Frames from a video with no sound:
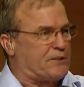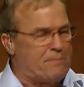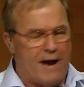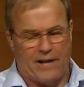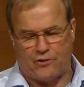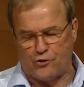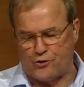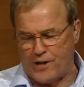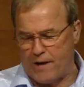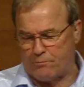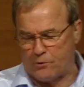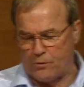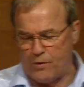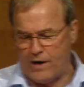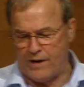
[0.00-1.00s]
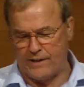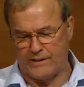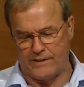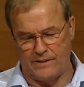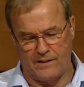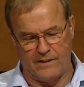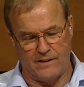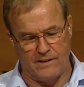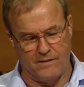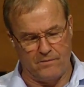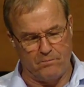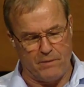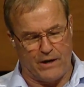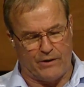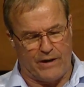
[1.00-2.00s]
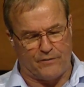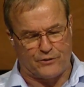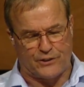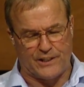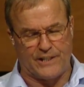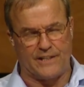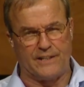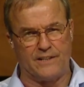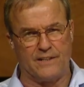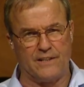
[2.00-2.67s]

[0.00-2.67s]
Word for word: Matthew chapter 1, paragraph C.